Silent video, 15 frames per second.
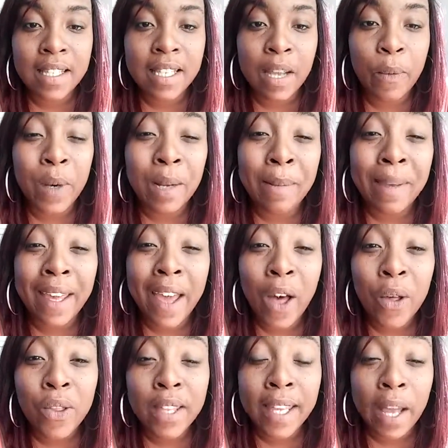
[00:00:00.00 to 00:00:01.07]
I want to be
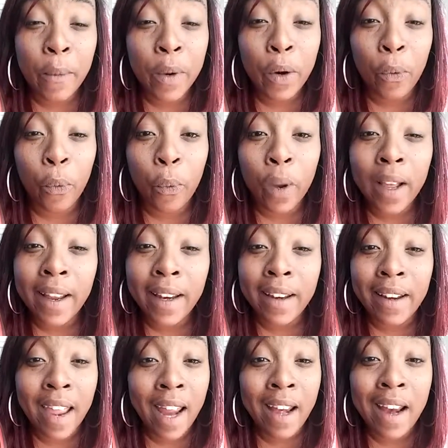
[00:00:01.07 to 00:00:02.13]
healthy. I want to run
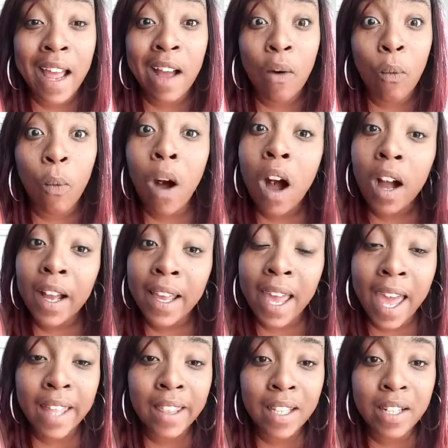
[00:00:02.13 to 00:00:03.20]
and not walk
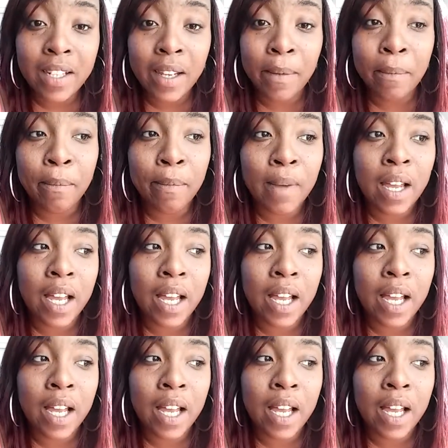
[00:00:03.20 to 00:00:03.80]
at the gym.